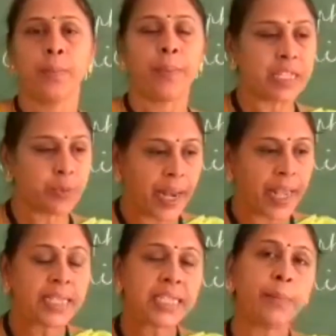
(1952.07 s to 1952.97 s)
By
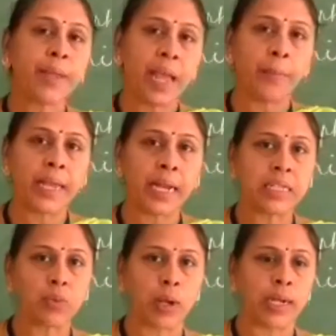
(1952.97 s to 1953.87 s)
spraying some
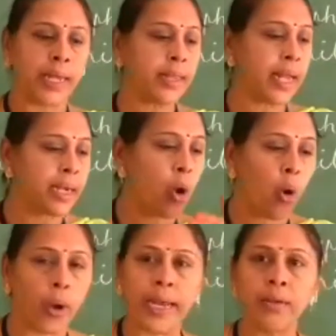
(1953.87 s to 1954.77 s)
chemicals only, that
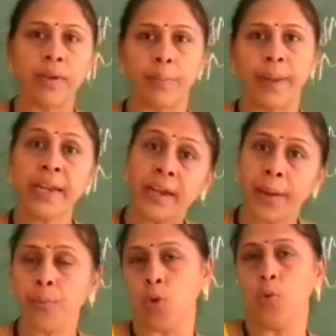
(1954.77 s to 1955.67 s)
oil will be
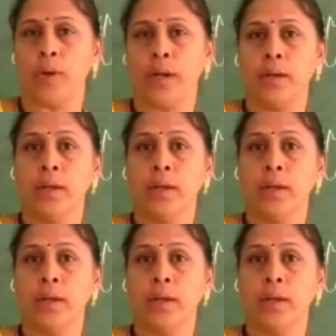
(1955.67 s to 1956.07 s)
removed.